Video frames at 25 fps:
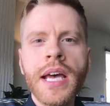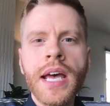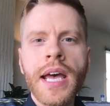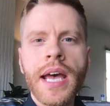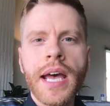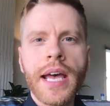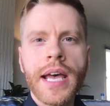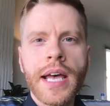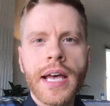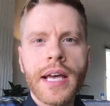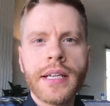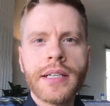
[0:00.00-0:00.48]

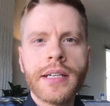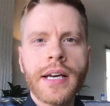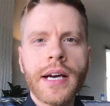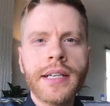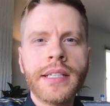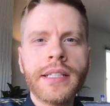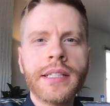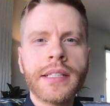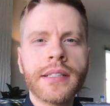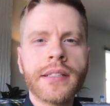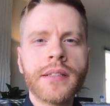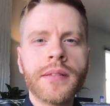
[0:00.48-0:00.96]
and I
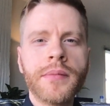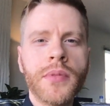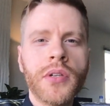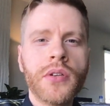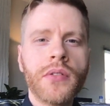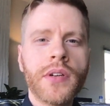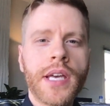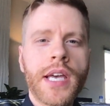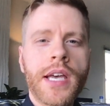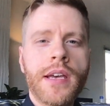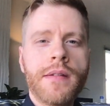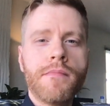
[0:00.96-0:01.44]
can
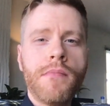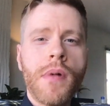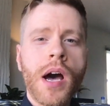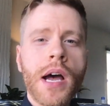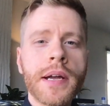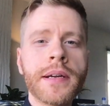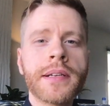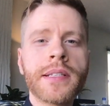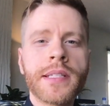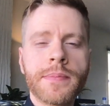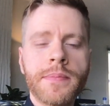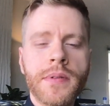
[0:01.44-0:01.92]
communicate my
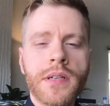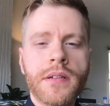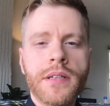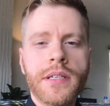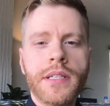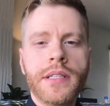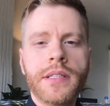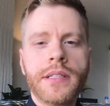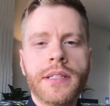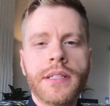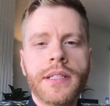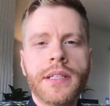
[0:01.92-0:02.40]

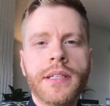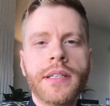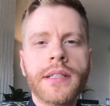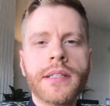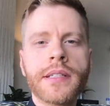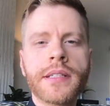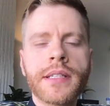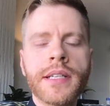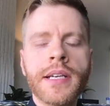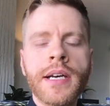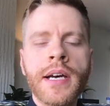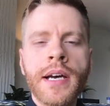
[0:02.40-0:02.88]

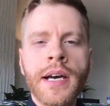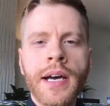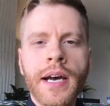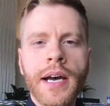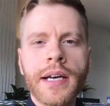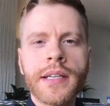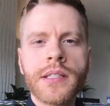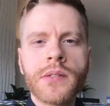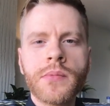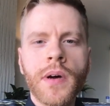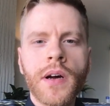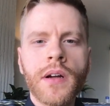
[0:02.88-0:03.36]
experiences
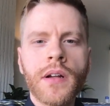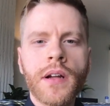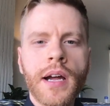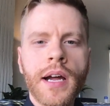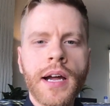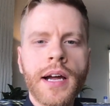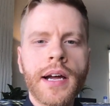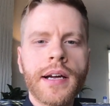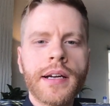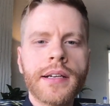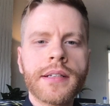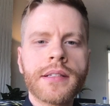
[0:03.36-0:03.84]
as well
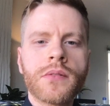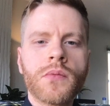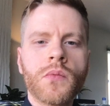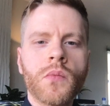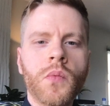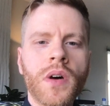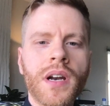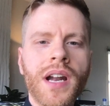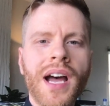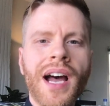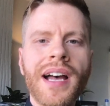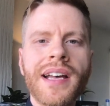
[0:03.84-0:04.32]
as
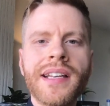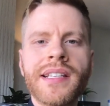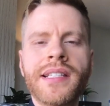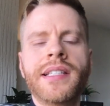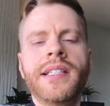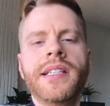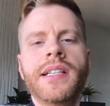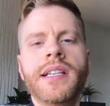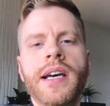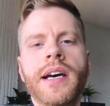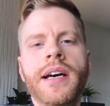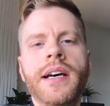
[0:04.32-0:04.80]
what I
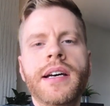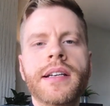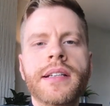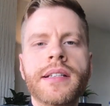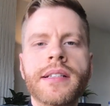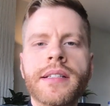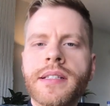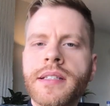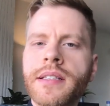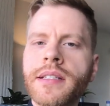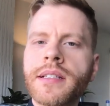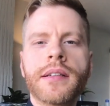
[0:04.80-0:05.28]
see
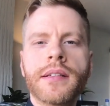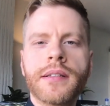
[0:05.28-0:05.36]
as